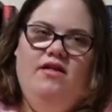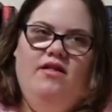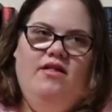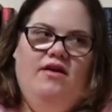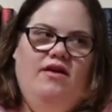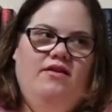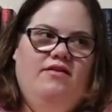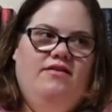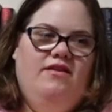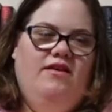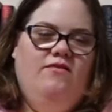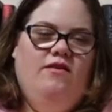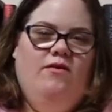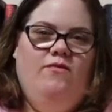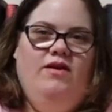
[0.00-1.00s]
Let's see
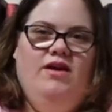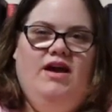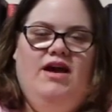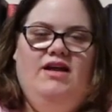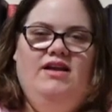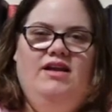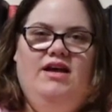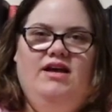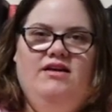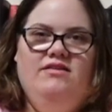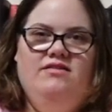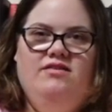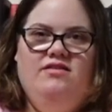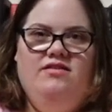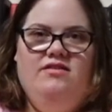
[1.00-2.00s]
what we got
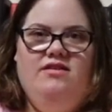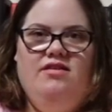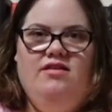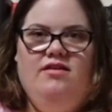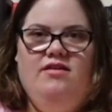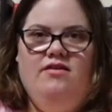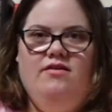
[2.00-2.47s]
next.